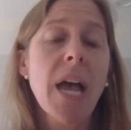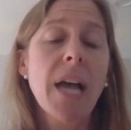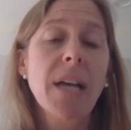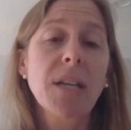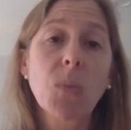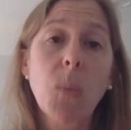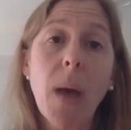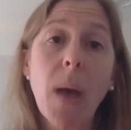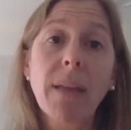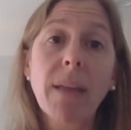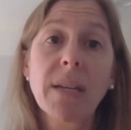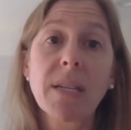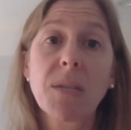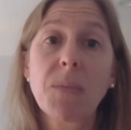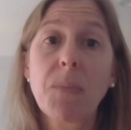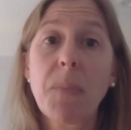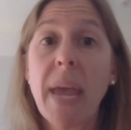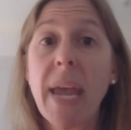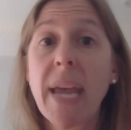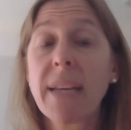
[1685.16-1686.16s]
as well as
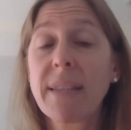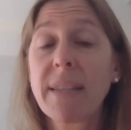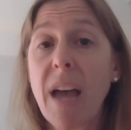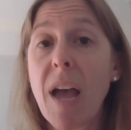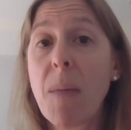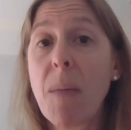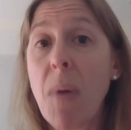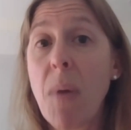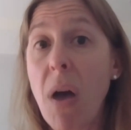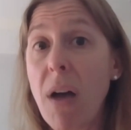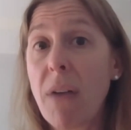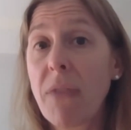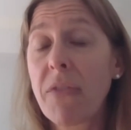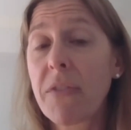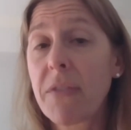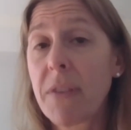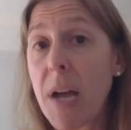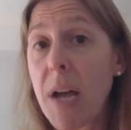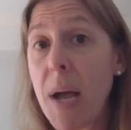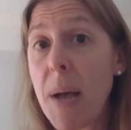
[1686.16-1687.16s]
paid time off
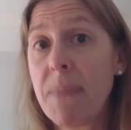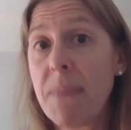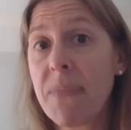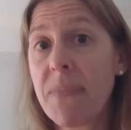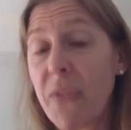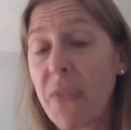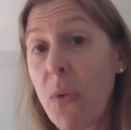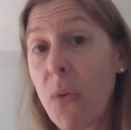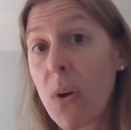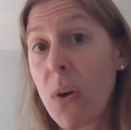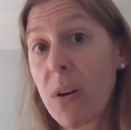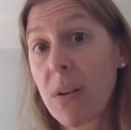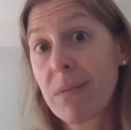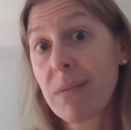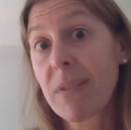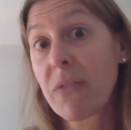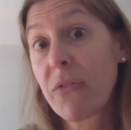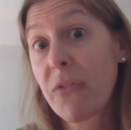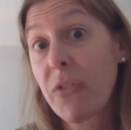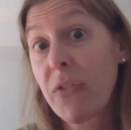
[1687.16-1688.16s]
for
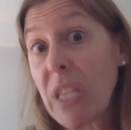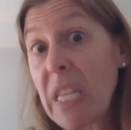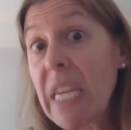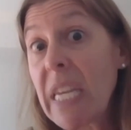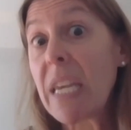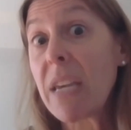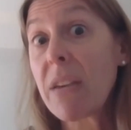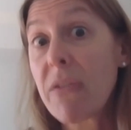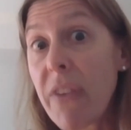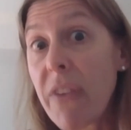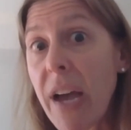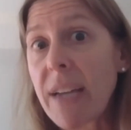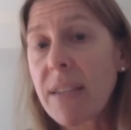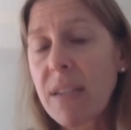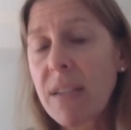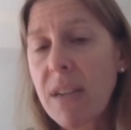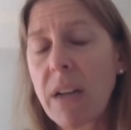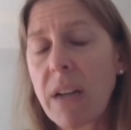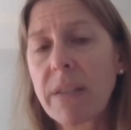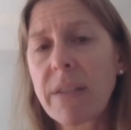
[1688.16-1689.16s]
leave as a
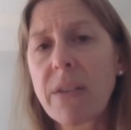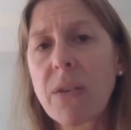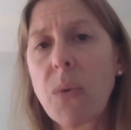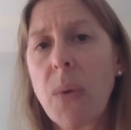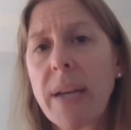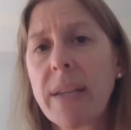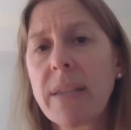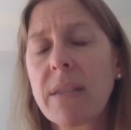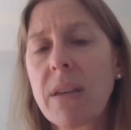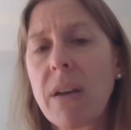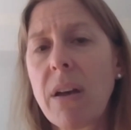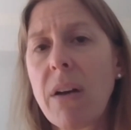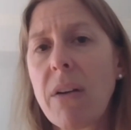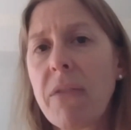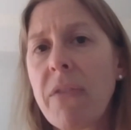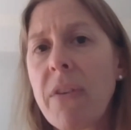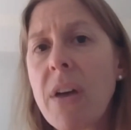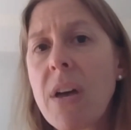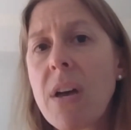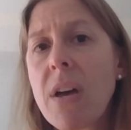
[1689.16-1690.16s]
consequence of
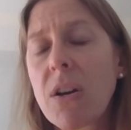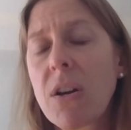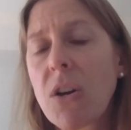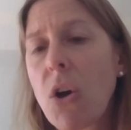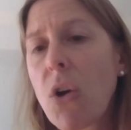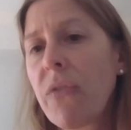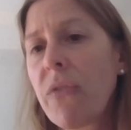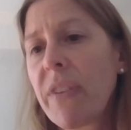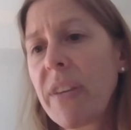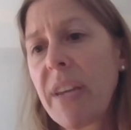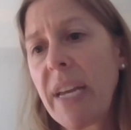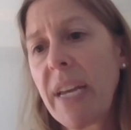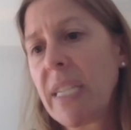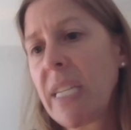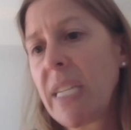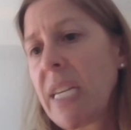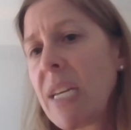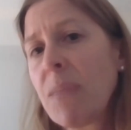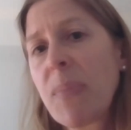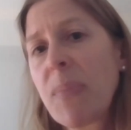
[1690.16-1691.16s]

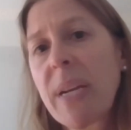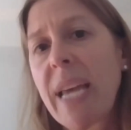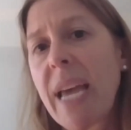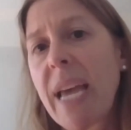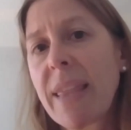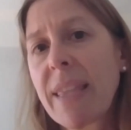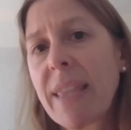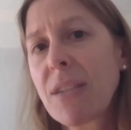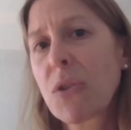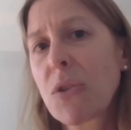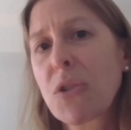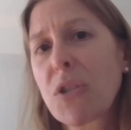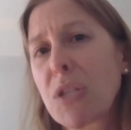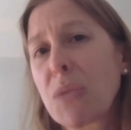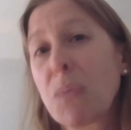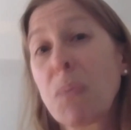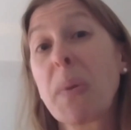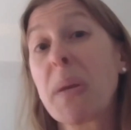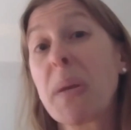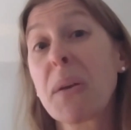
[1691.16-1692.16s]
COVID-19. But again, these are just
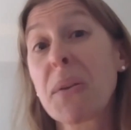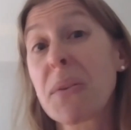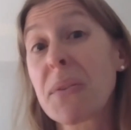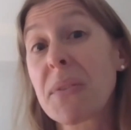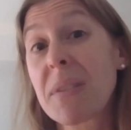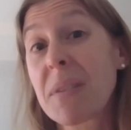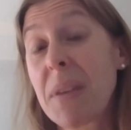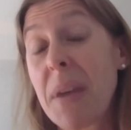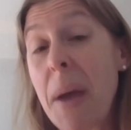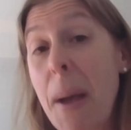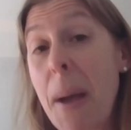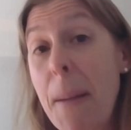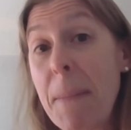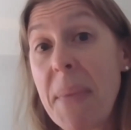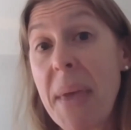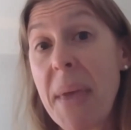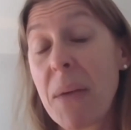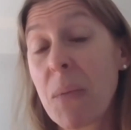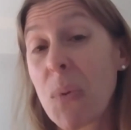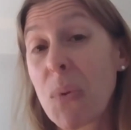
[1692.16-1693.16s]
bills,
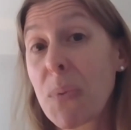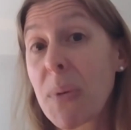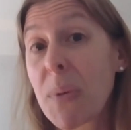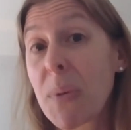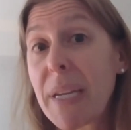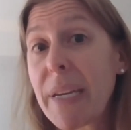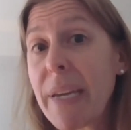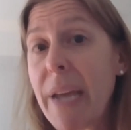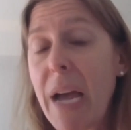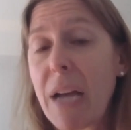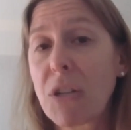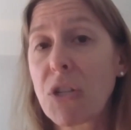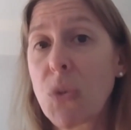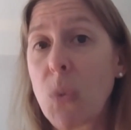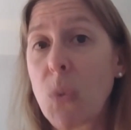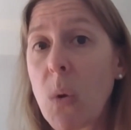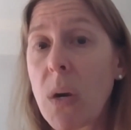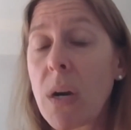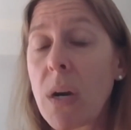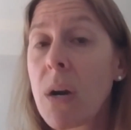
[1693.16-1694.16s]
and we're really not
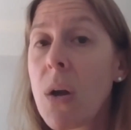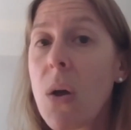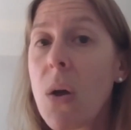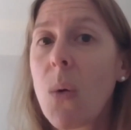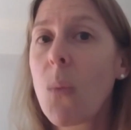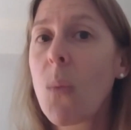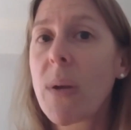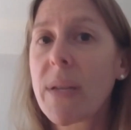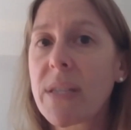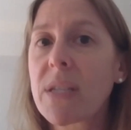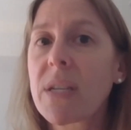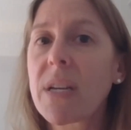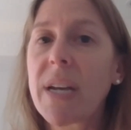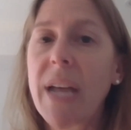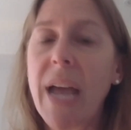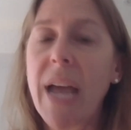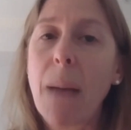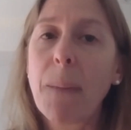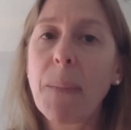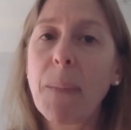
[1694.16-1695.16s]
sure what's going
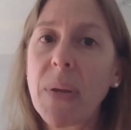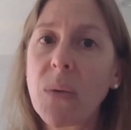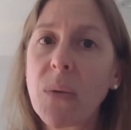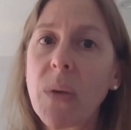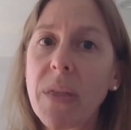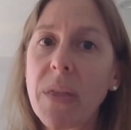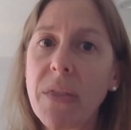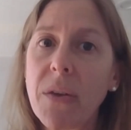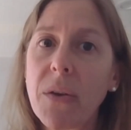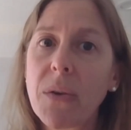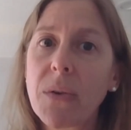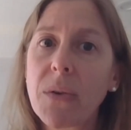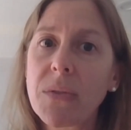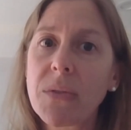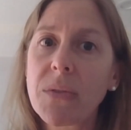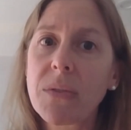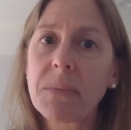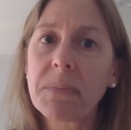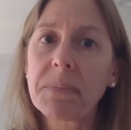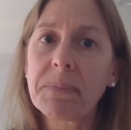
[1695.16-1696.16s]
to happen with
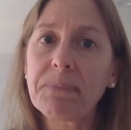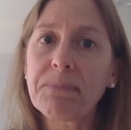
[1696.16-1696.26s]
those.